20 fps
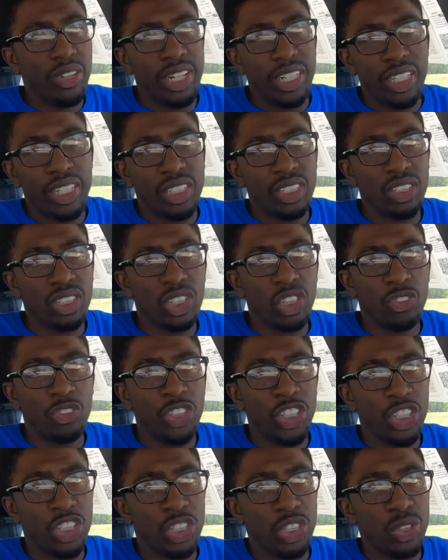deals on the
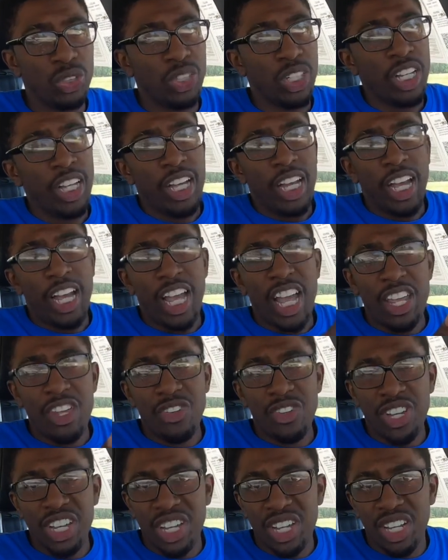vehicles, and
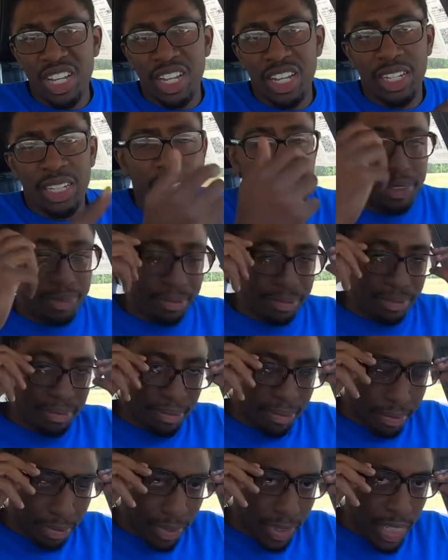you get
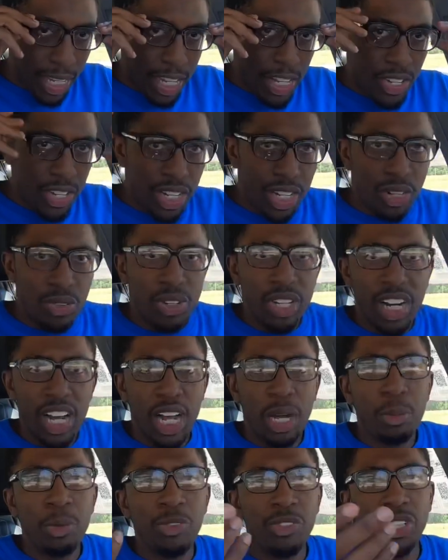a
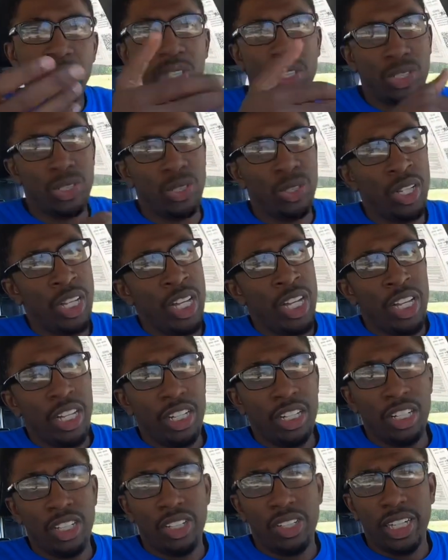reliable vehicle.
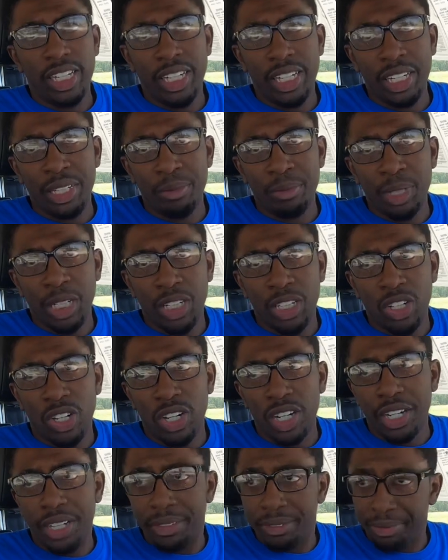You know, I had my
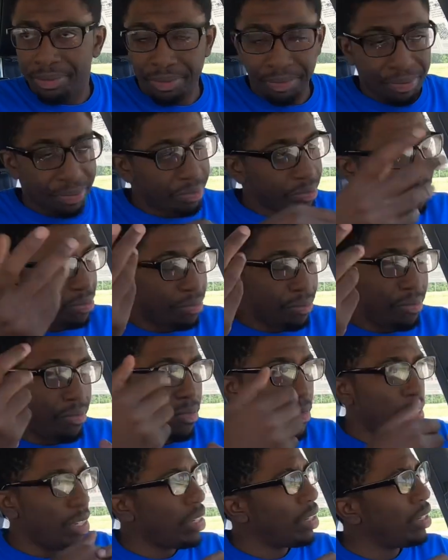car
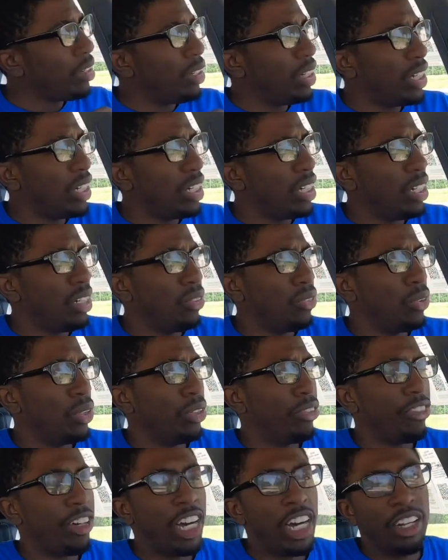
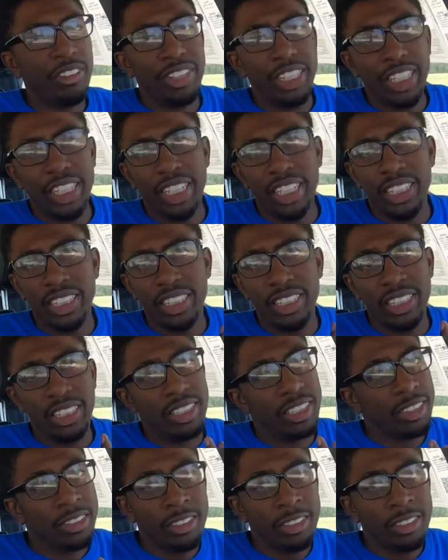5 years, and